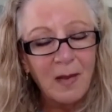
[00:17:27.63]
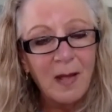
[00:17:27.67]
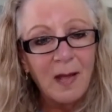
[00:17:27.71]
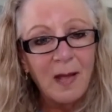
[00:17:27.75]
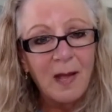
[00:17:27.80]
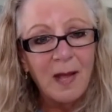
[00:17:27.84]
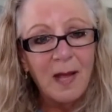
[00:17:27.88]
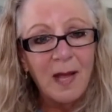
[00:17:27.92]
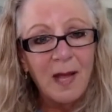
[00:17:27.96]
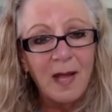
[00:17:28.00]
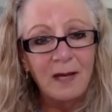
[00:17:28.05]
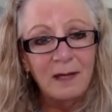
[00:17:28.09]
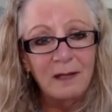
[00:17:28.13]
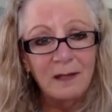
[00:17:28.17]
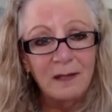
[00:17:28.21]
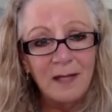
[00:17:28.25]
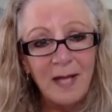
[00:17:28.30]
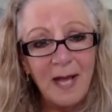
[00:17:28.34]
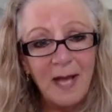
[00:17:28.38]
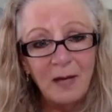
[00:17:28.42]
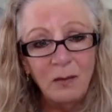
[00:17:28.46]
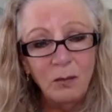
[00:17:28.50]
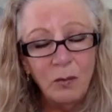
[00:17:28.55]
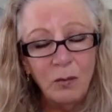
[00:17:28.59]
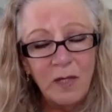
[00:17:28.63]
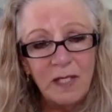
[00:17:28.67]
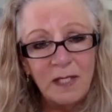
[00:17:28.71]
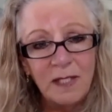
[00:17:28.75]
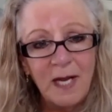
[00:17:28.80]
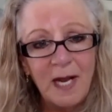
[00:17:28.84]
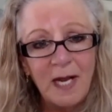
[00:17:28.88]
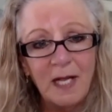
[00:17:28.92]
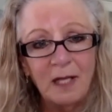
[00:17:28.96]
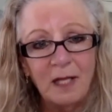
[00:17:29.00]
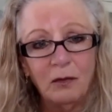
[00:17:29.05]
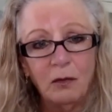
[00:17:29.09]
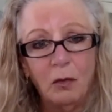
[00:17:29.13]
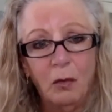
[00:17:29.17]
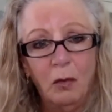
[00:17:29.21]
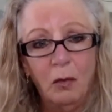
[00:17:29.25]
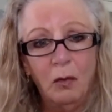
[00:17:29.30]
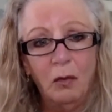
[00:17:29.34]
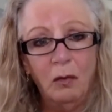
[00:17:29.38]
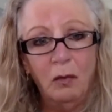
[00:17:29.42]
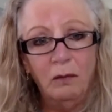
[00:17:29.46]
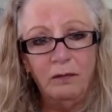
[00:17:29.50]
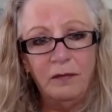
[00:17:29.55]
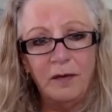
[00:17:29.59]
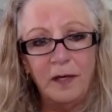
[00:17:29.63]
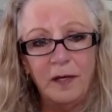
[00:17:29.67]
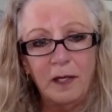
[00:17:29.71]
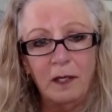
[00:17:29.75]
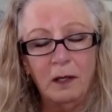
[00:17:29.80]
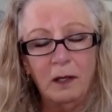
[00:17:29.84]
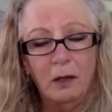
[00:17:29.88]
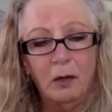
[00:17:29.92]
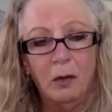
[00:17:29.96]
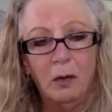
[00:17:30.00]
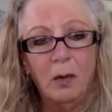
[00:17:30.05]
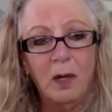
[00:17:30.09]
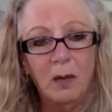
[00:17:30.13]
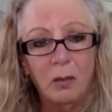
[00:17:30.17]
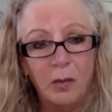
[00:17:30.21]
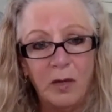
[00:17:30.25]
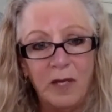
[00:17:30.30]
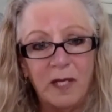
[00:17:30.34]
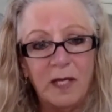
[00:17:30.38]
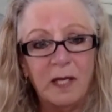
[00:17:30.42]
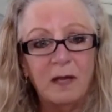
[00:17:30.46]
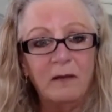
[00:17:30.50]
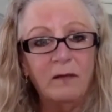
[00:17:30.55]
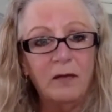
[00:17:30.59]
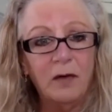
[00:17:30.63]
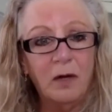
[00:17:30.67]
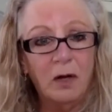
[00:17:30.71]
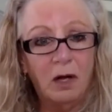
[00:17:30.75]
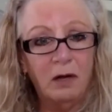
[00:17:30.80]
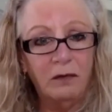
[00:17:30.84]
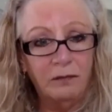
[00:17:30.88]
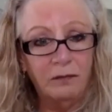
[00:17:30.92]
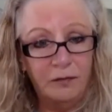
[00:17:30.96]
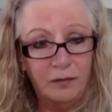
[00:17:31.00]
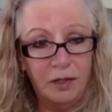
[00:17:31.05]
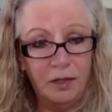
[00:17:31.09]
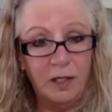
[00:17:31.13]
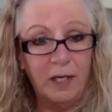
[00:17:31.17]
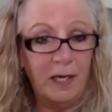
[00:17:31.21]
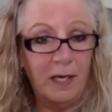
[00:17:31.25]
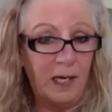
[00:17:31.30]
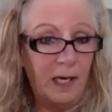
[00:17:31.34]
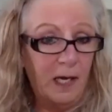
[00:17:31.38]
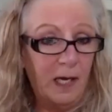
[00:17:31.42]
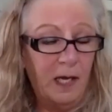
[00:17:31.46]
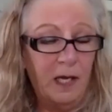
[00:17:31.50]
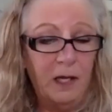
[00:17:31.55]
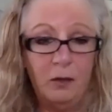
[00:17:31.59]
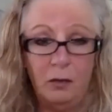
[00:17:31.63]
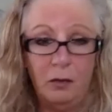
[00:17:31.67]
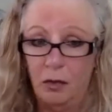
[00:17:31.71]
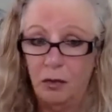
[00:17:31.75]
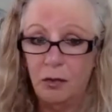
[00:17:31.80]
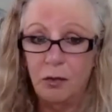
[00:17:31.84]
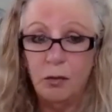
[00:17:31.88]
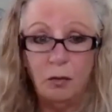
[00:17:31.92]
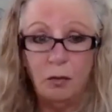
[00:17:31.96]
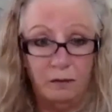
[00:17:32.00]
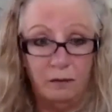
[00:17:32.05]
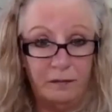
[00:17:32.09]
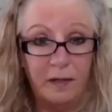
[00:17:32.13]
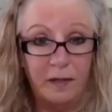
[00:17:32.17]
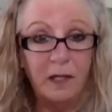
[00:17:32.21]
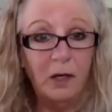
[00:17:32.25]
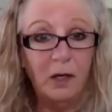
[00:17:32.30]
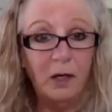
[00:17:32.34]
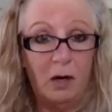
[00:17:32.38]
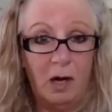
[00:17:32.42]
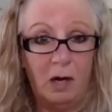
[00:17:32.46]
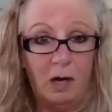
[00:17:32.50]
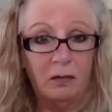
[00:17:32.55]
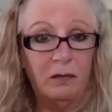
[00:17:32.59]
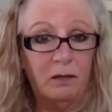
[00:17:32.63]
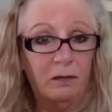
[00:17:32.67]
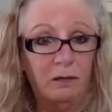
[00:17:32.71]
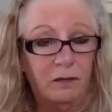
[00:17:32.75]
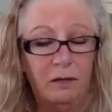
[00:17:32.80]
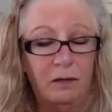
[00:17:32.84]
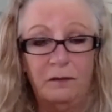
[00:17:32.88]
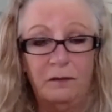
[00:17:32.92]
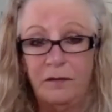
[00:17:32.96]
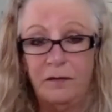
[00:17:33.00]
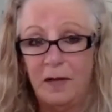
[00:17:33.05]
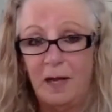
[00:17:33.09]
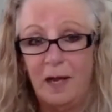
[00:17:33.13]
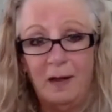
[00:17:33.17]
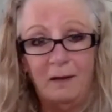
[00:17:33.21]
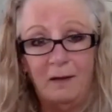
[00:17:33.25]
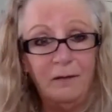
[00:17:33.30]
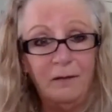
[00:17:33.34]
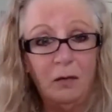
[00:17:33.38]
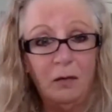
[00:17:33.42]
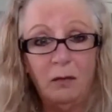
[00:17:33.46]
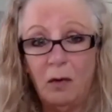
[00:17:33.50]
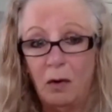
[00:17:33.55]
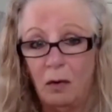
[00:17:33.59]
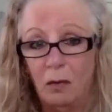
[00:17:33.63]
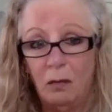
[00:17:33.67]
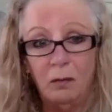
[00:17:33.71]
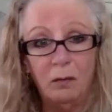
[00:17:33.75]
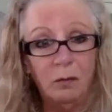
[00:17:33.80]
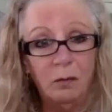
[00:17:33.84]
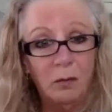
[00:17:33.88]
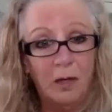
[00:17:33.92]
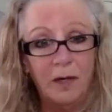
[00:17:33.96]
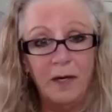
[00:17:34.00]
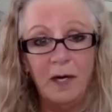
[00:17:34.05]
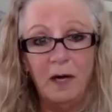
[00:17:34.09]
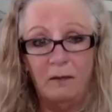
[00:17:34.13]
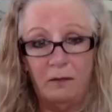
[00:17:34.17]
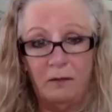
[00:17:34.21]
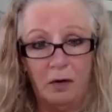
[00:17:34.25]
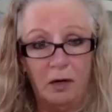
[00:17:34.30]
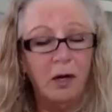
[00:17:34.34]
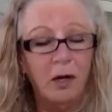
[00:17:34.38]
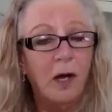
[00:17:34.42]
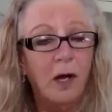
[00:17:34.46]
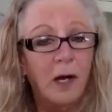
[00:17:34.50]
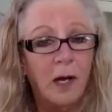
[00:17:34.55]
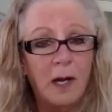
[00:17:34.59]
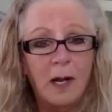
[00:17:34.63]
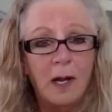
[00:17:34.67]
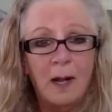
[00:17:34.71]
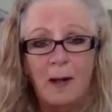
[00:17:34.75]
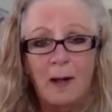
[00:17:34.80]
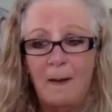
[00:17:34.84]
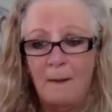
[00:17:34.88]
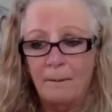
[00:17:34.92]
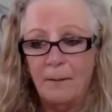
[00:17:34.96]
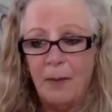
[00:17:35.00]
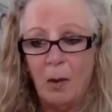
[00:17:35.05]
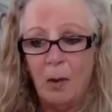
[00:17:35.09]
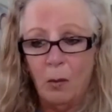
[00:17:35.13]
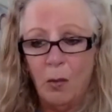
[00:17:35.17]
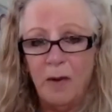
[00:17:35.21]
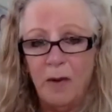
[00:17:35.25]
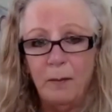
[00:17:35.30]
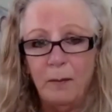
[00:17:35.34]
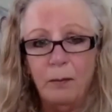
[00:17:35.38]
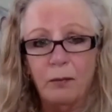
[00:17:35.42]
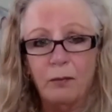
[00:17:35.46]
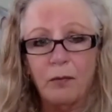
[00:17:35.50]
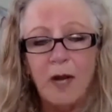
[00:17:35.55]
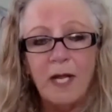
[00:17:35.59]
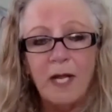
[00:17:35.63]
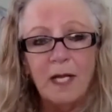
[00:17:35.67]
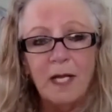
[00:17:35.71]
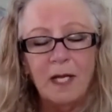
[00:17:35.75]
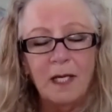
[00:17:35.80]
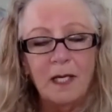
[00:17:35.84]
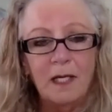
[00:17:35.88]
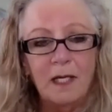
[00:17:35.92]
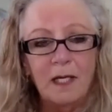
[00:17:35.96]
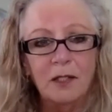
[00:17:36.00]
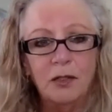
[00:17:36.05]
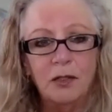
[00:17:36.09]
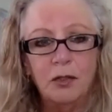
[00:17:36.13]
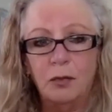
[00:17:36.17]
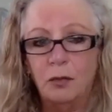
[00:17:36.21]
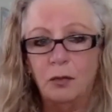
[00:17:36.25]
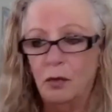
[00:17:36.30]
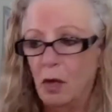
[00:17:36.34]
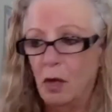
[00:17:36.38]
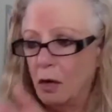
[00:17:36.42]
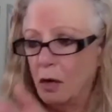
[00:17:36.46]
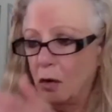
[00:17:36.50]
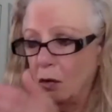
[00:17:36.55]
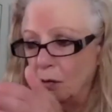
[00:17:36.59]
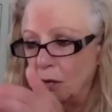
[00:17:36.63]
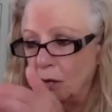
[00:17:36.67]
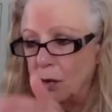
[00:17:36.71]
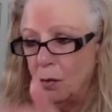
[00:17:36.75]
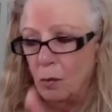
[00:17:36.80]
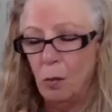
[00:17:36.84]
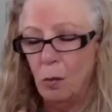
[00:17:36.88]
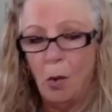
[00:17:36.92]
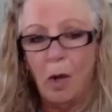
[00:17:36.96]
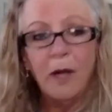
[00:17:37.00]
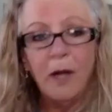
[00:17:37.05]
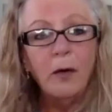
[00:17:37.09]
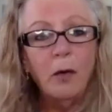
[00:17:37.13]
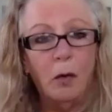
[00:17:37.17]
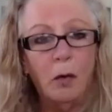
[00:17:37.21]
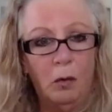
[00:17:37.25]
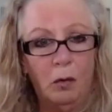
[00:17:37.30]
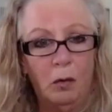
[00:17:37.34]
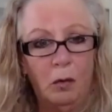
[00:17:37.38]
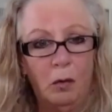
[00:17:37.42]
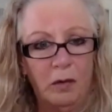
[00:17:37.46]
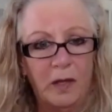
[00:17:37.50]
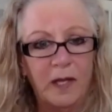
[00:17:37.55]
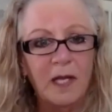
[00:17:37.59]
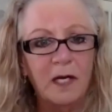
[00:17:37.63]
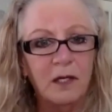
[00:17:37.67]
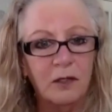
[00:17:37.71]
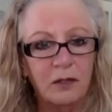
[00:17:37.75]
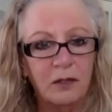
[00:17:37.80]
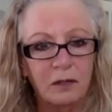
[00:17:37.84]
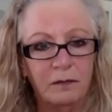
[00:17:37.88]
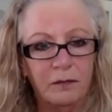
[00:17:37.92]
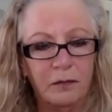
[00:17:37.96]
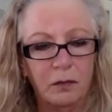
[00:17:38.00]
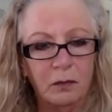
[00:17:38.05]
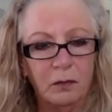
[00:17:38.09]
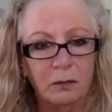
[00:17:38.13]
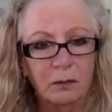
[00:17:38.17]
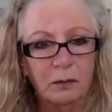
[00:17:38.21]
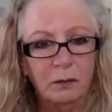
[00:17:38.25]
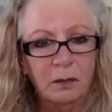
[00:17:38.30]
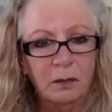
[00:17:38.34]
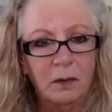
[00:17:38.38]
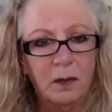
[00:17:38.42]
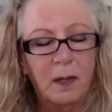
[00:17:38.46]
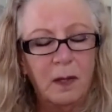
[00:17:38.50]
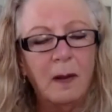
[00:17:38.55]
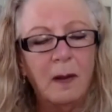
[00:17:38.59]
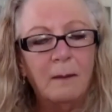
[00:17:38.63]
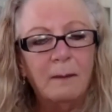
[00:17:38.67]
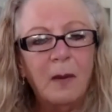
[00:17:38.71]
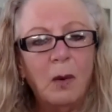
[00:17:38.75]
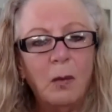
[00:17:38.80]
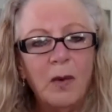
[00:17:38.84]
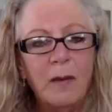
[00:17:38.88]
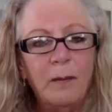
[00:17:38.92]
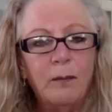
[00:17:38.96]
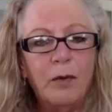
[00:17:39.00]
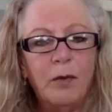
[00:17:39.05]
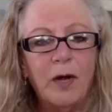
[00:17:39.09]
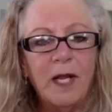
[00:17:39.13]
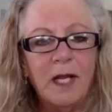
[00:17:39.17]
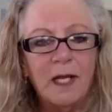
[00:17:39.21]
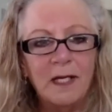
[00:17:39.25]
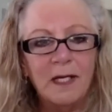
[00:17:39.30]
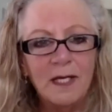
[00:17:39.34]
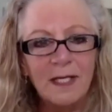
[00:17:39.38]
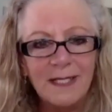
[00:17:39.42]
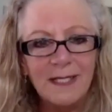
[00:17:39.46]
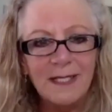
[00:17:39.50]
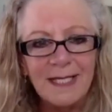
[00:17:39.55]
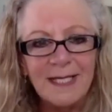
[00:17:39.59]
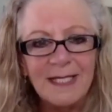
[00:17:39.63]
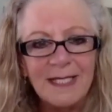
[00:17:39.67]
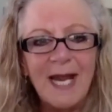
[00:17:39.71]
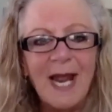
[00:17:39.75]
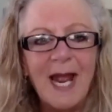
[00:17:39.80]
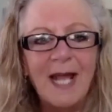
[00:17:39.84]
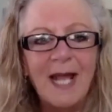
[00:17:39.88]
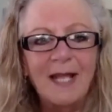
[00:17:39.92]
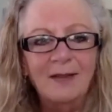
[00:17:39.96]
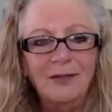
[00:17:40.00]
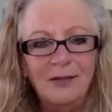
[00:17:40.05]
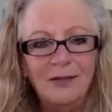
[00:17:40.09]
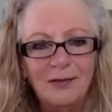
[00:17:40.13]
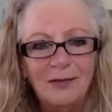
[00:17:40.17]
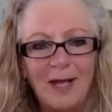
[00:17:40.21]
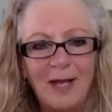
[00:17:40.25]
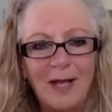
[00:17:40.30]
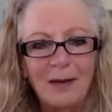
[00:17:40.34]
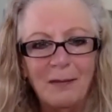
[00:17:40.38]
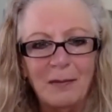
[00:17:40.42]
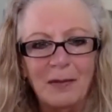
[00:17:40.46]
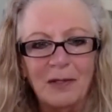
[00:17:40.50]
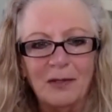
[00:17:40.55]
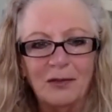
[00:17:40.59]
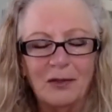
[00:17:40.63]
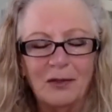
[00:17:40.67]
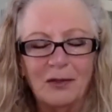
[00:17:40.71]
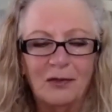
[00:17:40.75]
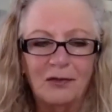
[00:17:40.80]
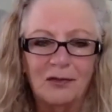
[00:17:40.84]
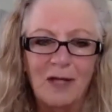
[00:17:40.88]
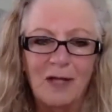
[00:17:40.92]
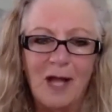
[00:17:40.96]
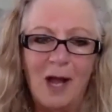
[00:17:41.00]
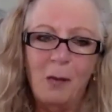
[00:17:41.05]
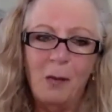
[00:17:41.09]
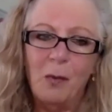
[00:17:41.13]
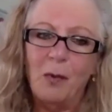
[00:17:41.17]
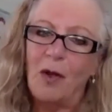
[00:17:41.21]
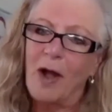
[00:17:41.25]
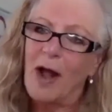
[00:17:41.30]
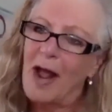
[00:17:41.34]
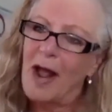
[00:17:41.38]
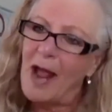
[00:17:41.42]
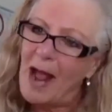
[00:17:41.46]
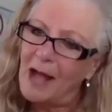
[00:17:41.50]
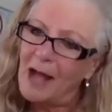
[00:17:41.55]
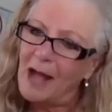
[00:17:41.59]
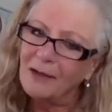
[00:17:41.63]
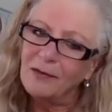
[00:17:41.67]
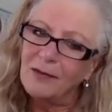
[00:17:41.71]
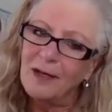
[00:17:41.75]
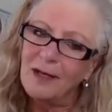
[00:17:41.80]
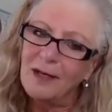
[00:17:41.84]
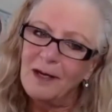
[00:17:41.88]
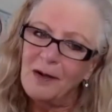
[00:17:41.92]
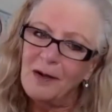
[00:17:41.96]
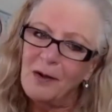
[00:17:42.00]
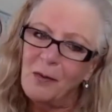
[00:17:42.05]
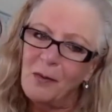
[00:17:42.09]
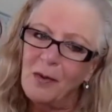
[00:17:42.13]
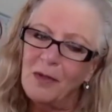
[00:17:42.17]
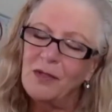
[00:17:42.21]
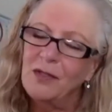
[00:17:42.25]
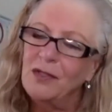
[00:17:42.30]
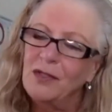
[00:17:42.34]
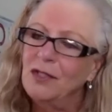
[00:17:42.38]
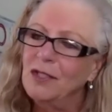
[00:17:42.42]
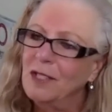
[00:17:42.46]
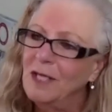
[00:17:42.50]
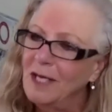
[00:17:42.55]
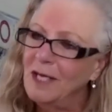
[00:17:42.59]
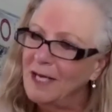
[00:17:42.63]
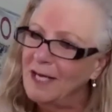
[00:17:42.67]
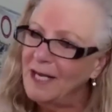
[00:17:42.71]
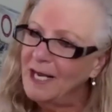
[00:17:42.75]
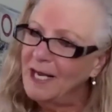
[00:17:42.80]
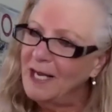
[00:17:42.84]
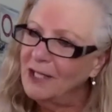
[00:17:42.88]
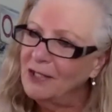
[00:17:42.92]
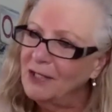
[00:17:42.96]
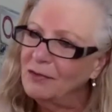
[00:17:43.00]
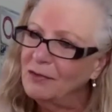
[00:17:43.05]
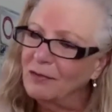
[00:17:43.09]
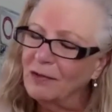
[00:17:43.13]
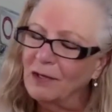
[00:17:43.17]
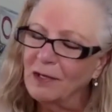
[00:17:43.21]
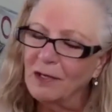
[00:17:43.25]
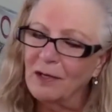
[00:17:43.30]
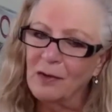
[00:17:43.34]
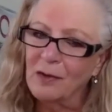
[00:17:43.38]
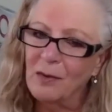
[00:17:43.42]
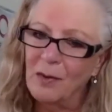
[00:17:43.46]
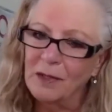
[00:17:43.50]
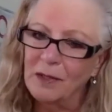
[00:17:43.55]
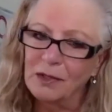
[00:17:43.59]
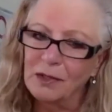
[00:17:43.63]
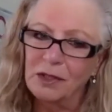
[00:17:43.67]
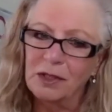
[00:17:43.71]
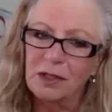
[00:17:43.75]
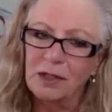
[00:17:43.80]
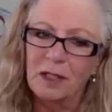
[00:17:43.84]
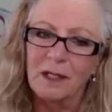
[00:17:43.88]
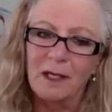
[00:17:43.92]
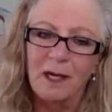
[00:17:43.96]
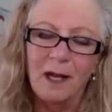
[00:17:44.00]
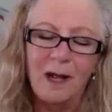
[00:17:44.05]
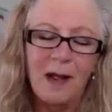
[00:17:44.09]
And then we take the whole video and we give it off to Ann or to a videographer if you have your own, whatever. But we break it into not only one whole interview, but we break it into 10 segments, because now we're asking a question and answering a question.